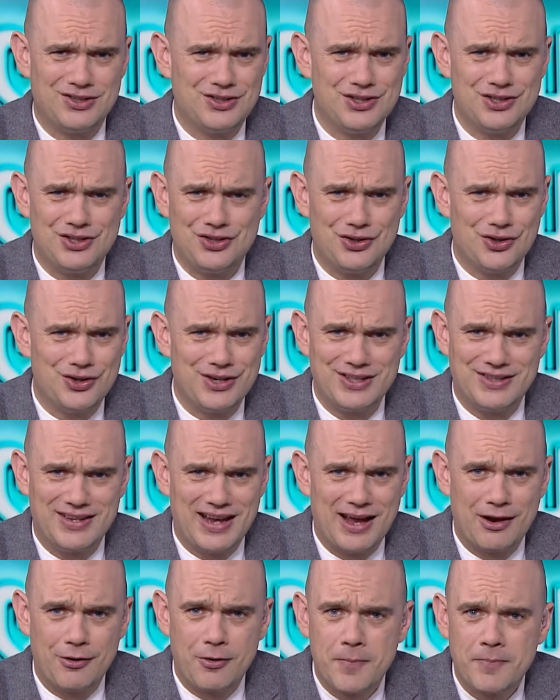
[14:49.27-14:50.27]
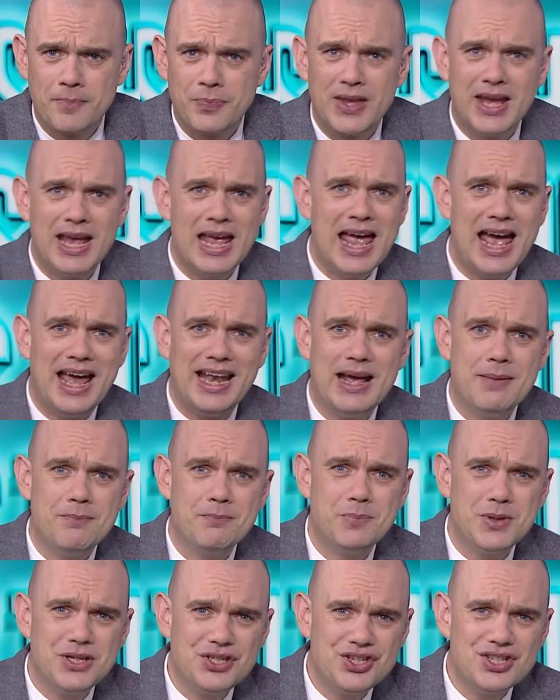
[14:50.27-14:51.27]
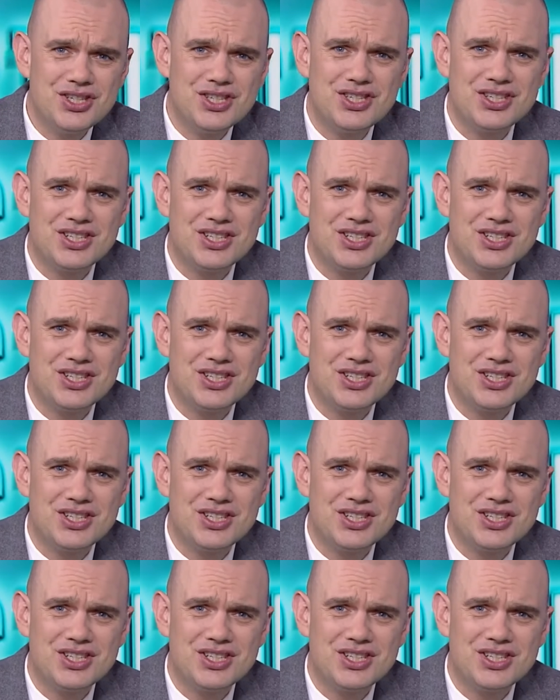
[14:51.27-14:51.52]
she's jotted down. An ambitious